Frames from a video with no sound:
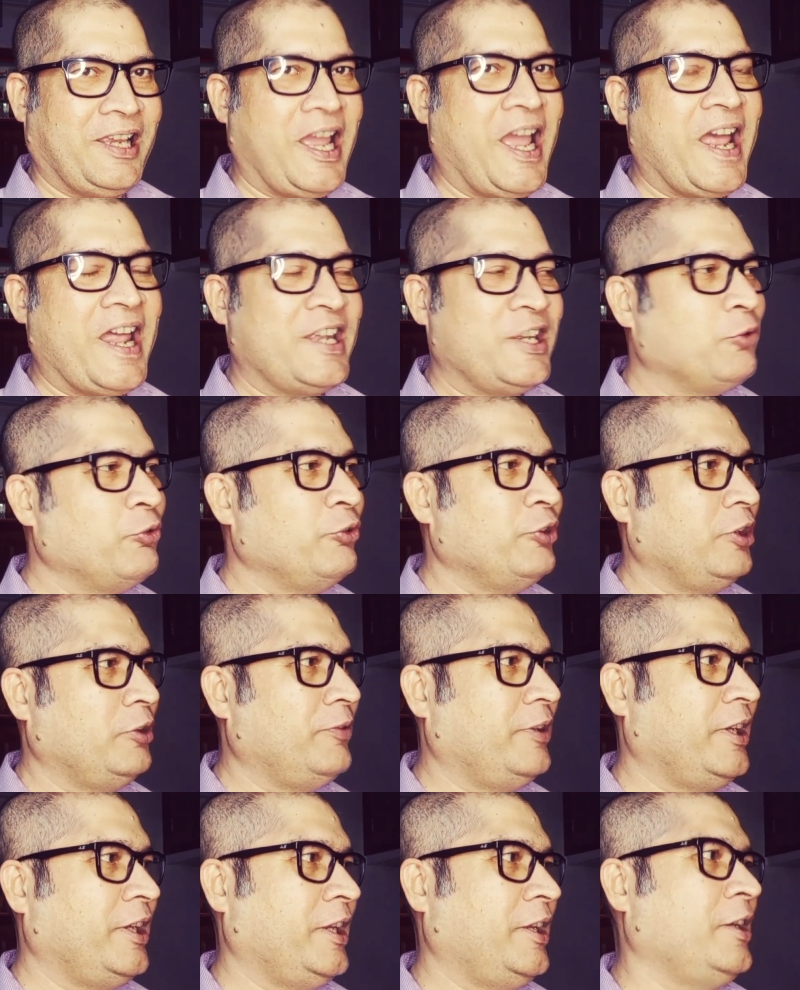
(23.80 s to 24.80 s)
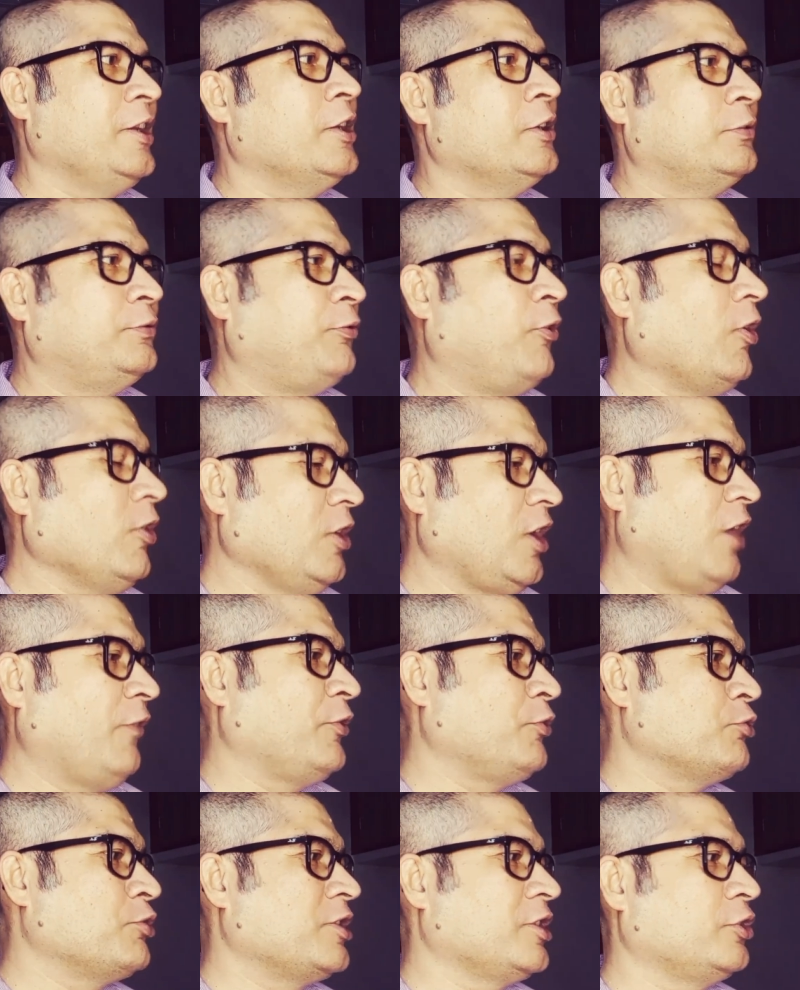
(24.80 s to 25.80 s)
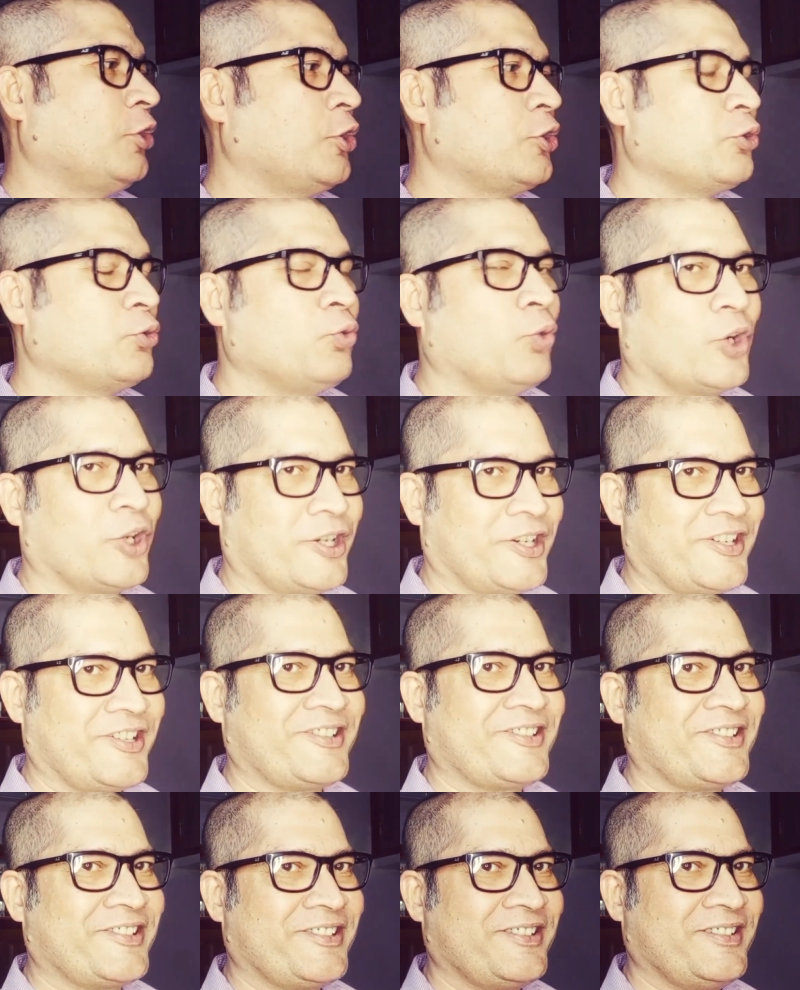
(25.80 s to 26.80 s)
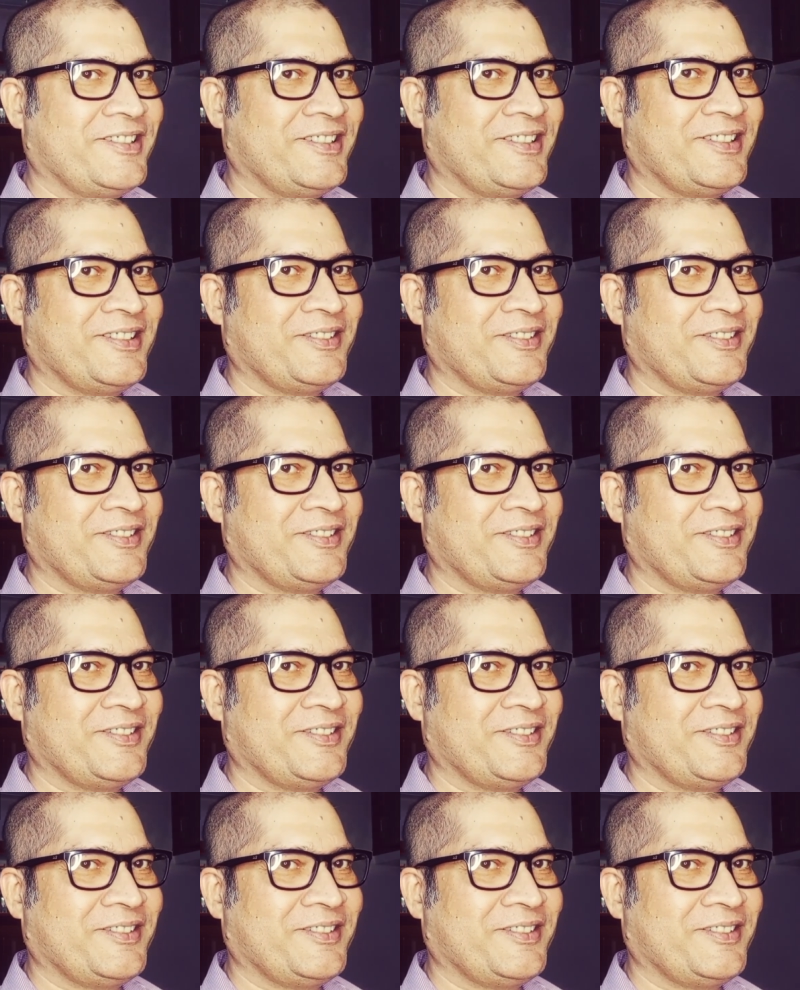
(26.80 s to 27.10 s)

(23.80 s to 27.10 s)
and you will be fond of using those words.